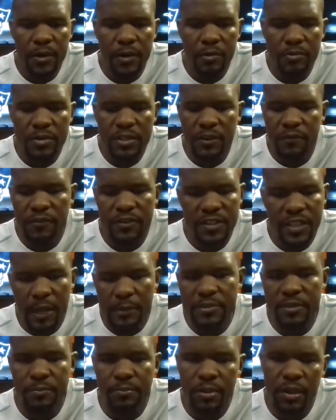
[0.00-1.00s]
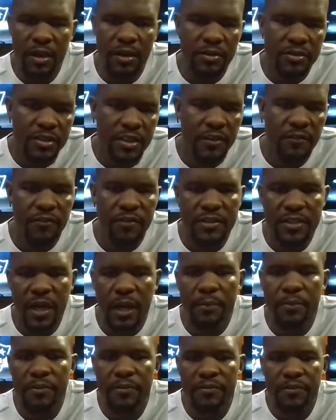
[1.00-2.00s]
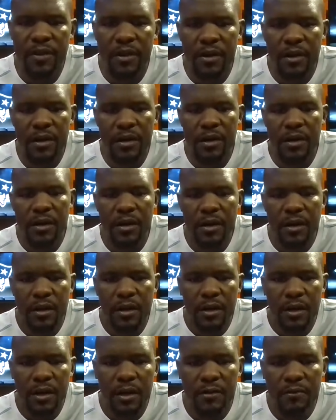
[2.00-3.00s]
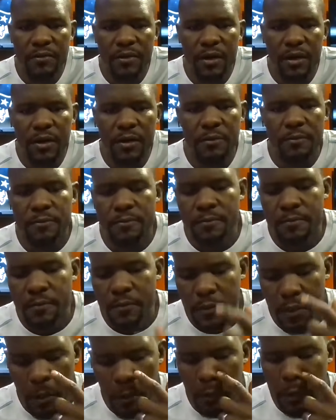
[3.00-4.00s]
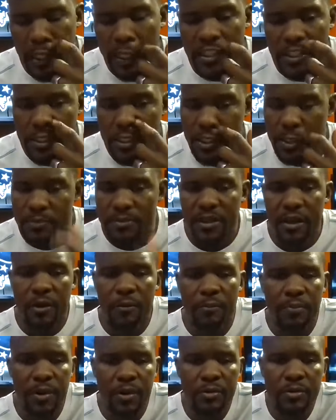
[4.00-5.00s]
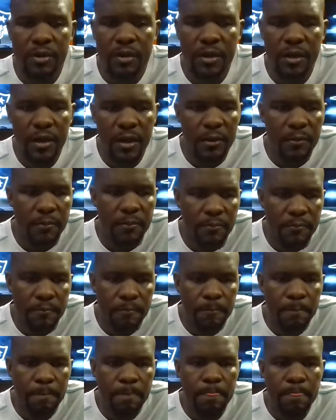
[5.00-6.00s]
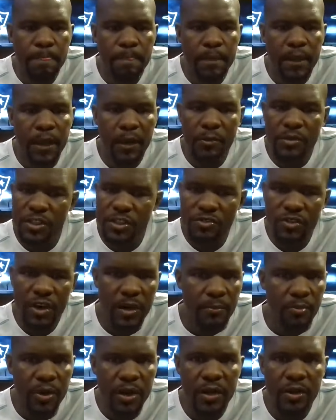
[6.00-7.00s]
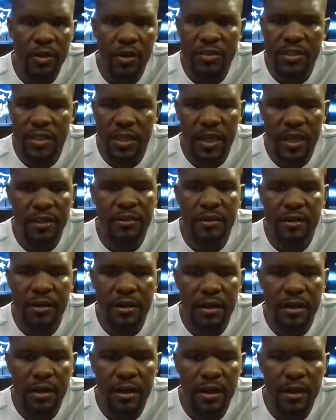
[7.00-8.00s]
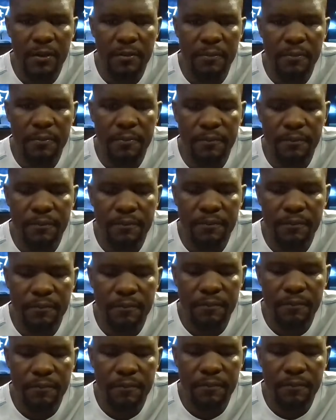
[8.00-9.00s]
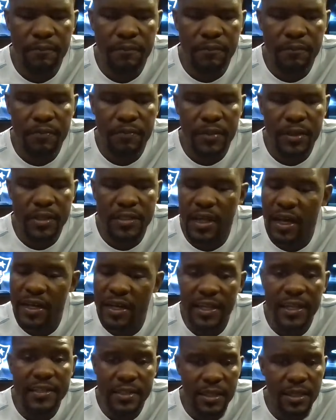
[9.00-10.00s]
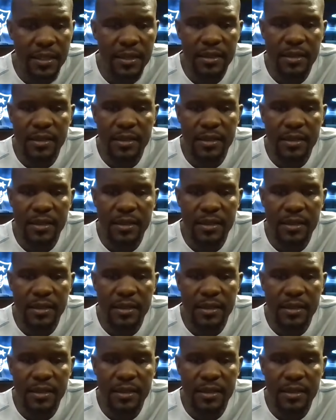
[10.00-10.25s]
different types of players, different type of relationships that are built. And we just try to bring it all together. It's not easy.